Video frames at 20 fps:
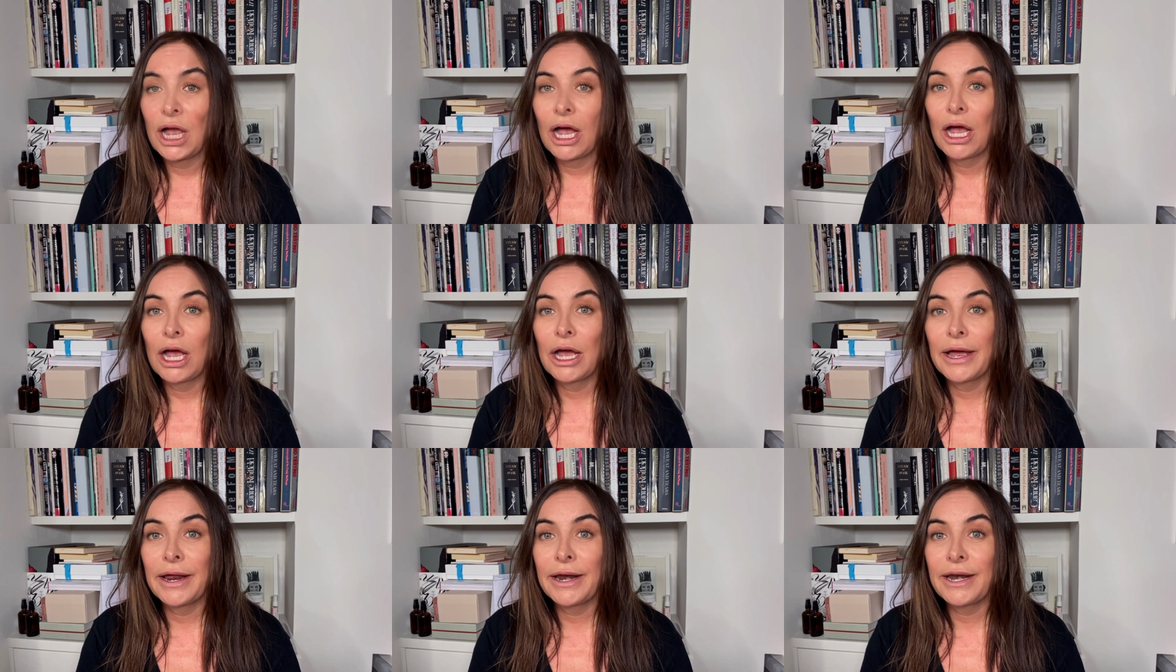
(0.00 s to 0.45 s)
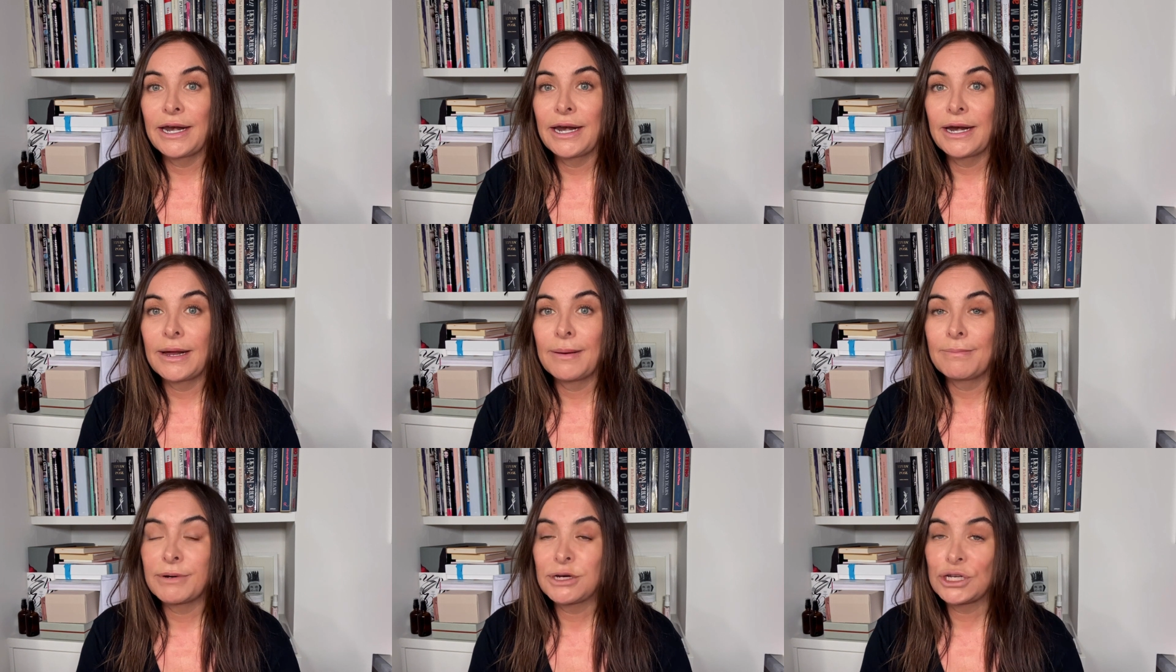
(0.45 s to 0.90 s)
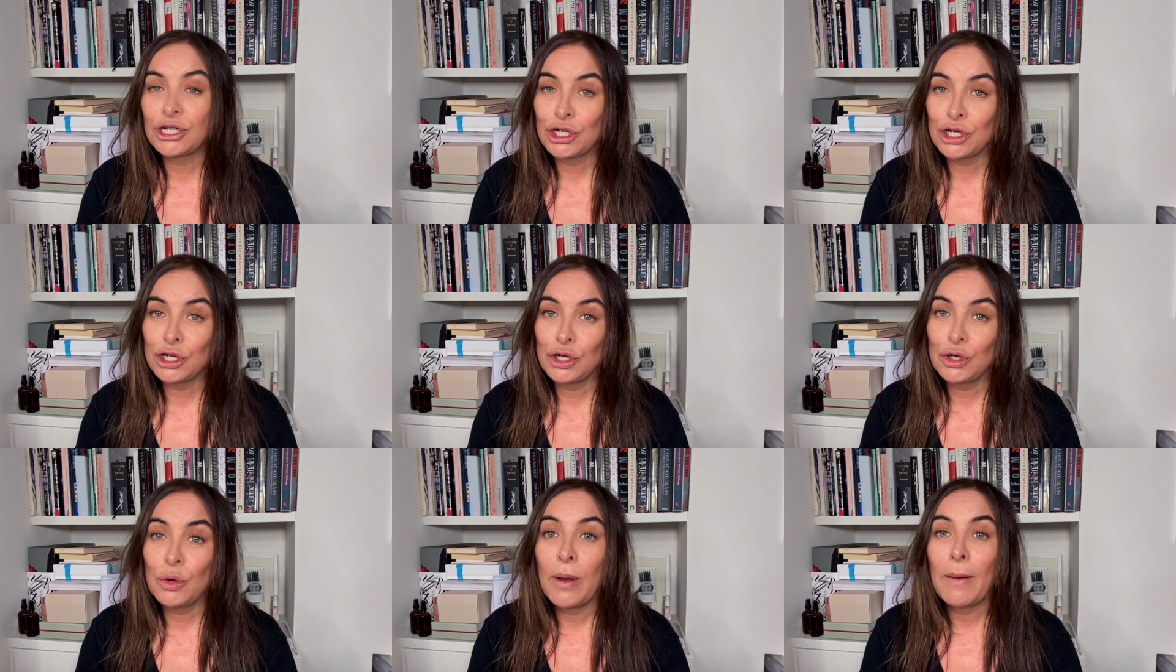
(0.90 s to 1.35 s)
Uh, number
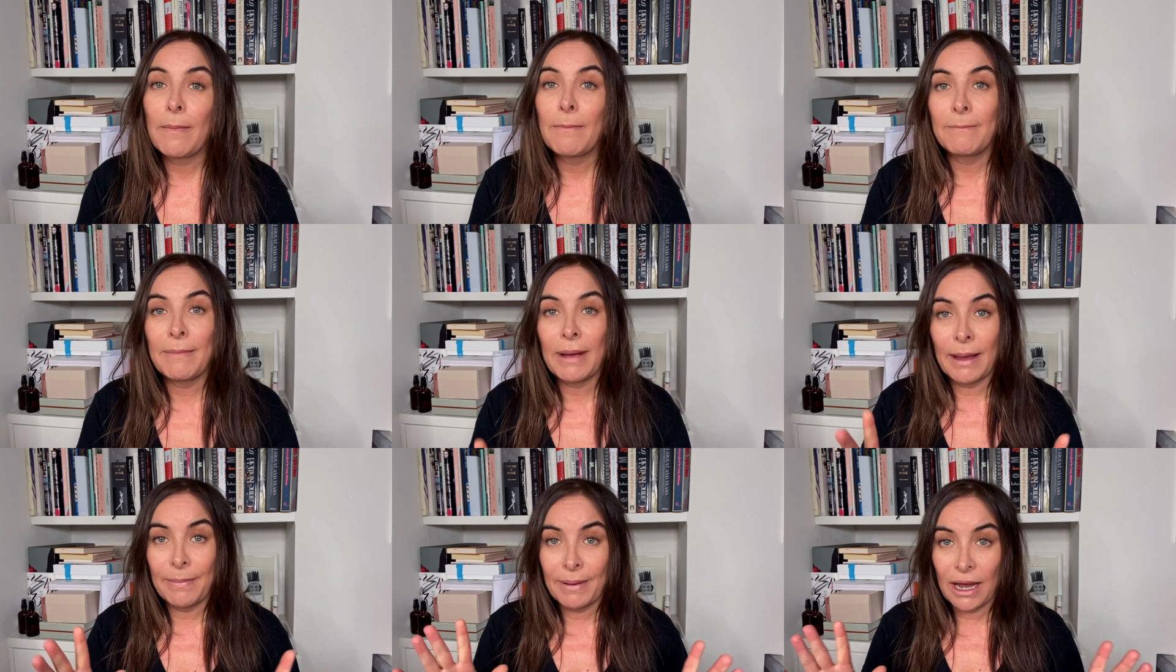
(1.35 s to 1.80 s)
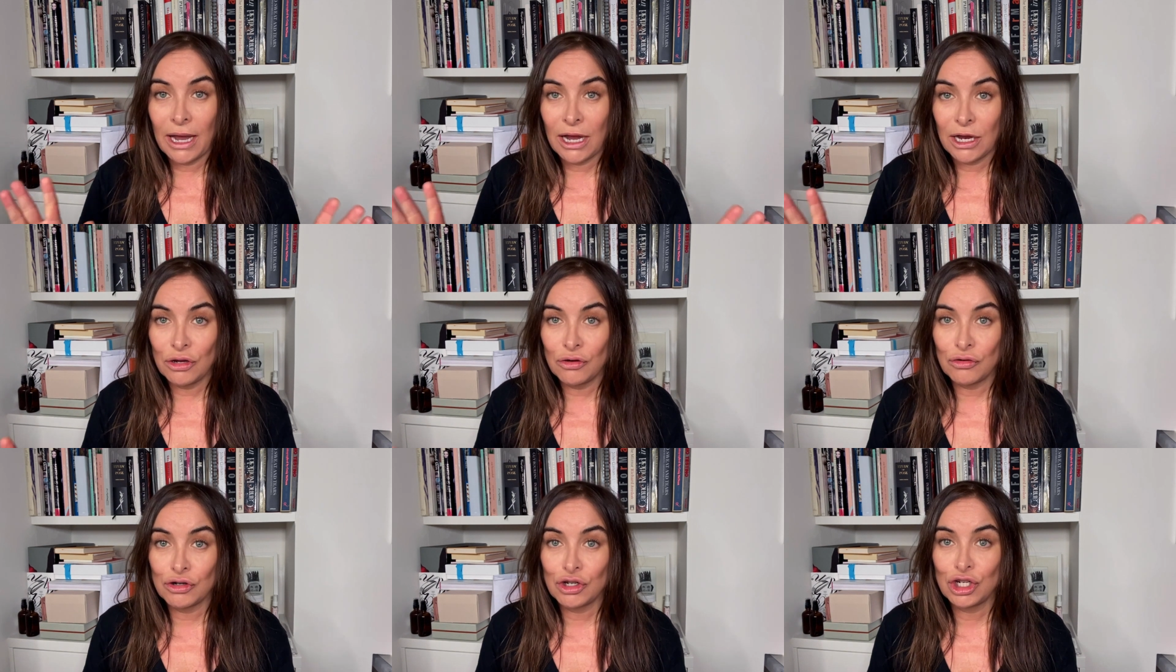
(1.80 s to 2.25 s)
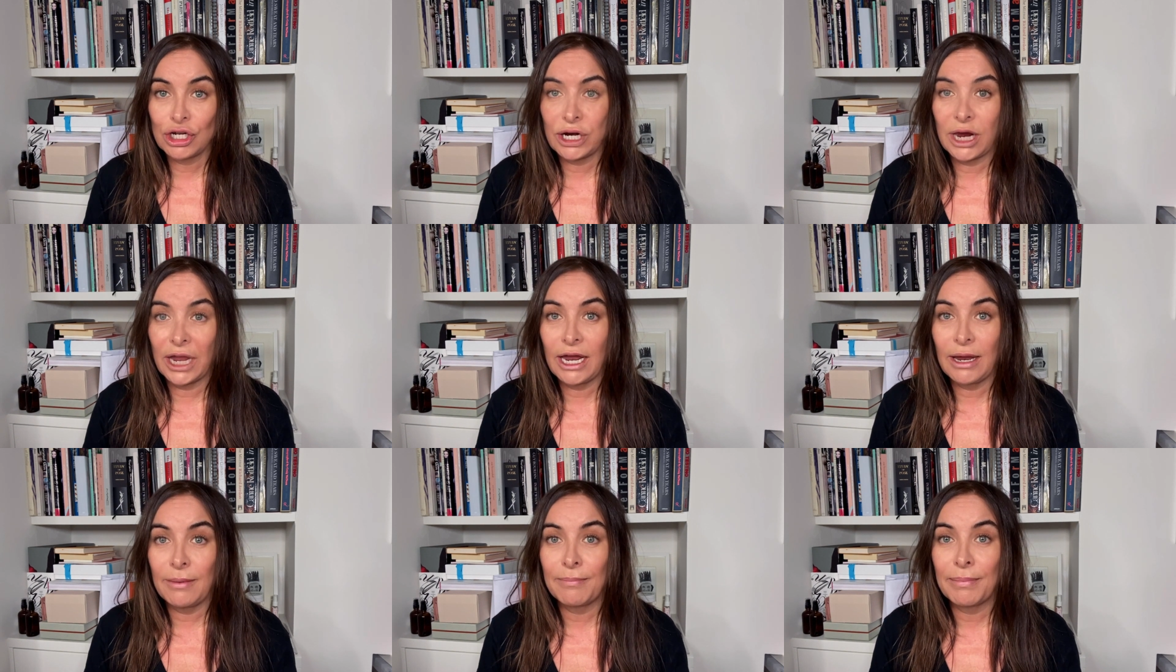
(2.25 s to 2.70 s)
two, map out your
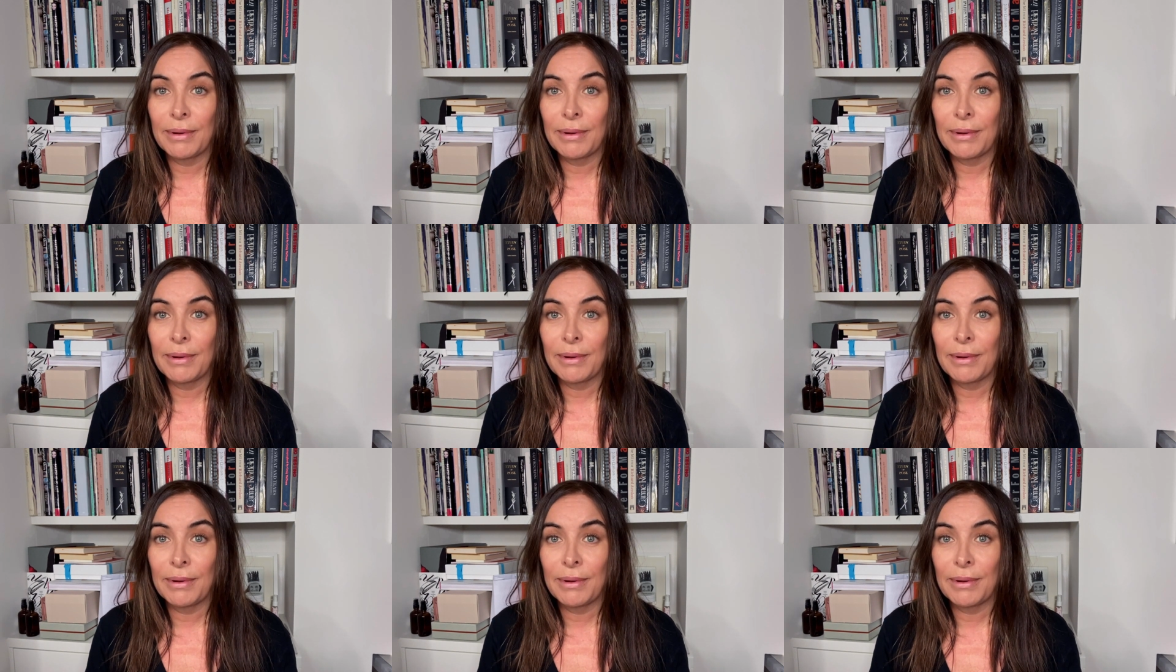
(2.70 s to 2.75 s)
shape.